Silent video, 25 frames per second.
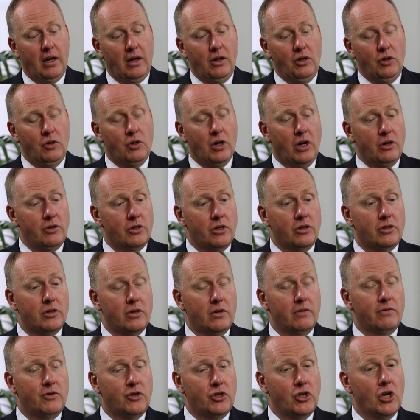you go to
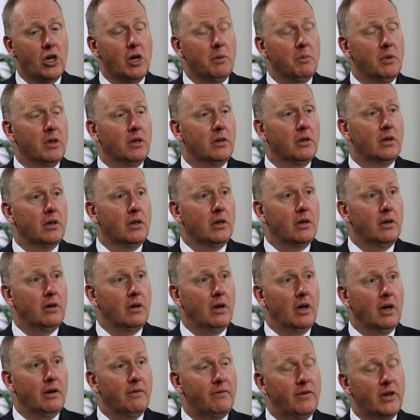sort of German
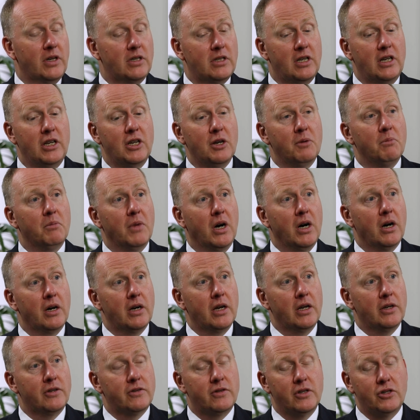fixed income
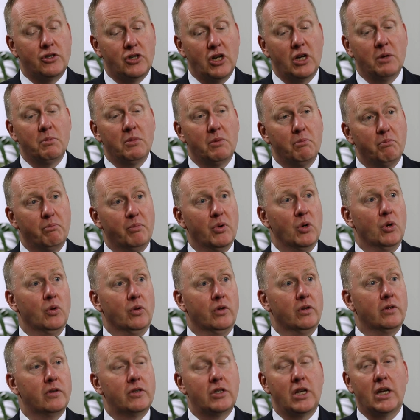markets, the German
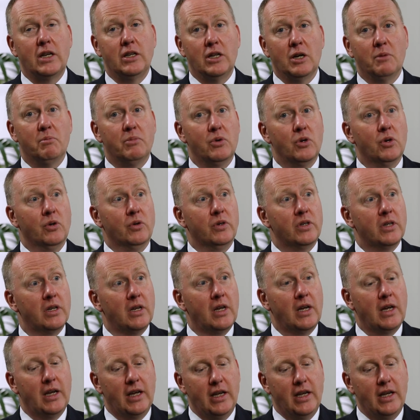Bund, 10-year Bund,